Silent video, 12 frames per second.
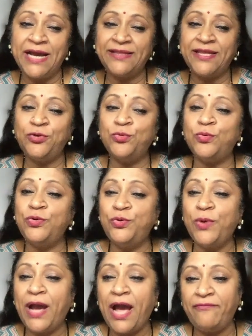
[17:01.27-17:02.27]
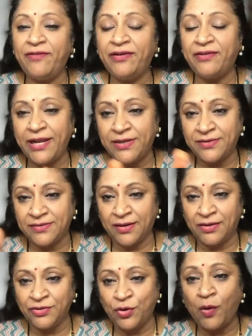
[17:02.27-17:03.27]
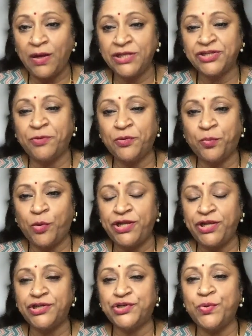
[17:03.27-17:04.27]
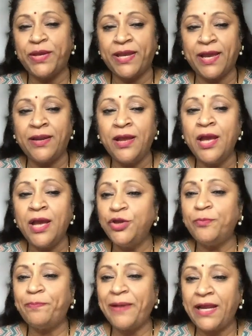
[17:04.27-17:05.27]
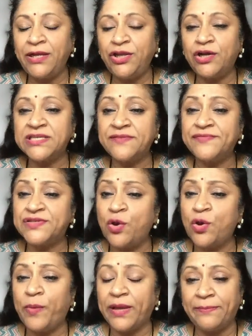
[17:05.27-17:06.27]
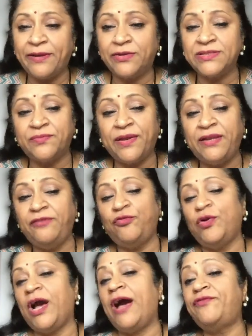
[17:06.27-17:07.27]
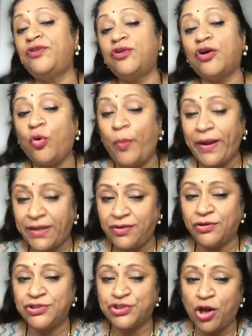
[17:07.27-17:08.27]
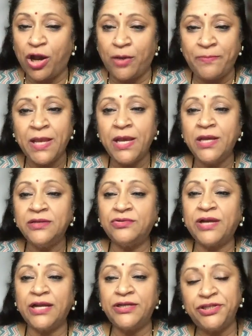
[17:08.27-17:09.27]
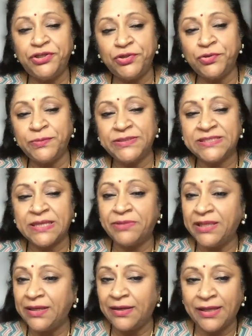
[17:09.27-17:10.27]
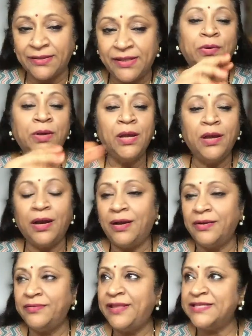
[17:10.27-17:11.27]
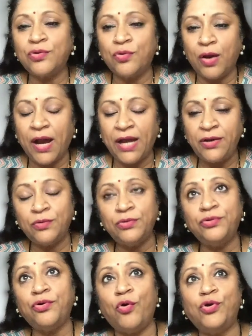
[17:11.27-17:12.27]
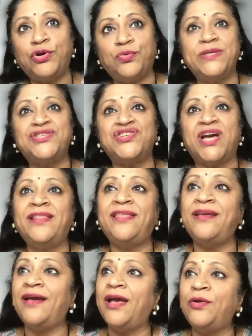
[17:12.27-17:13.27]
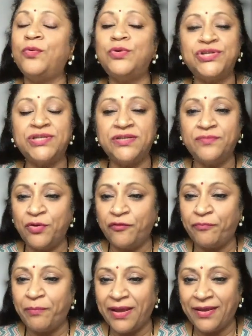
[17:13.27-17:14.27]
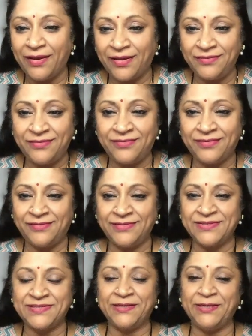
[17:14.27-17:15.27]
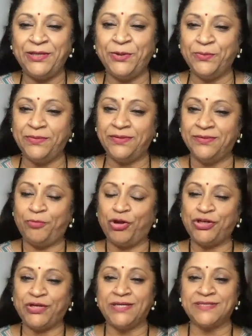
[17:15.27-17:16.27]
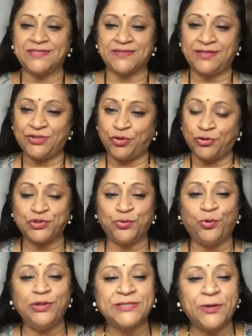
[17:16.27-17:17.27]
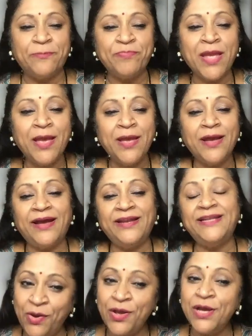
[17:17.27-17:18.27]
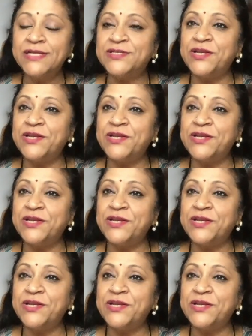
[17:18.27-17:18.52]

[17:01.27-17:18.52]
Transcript: you have a great knowledge about what you're doing, and you planned yourself so well. Because when if you have to quit your job to continue with something like this, there's one unknown quote which I think I quoted in one of my other, the podcast talk show also, and it says, so never